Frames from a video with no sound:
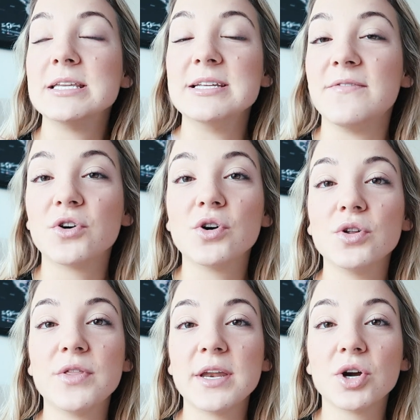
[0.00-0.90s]

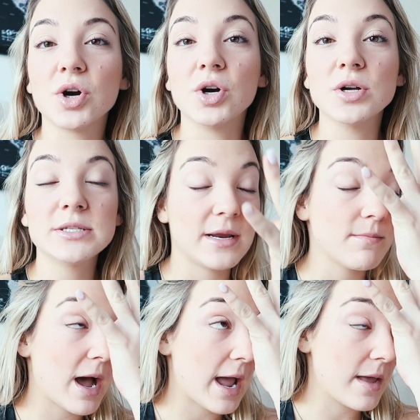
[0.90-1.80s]
difficult than girls,
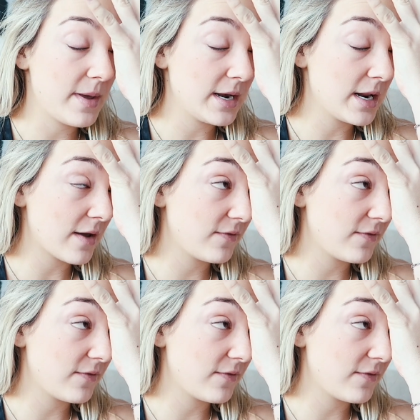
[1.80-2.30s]
in my opinion.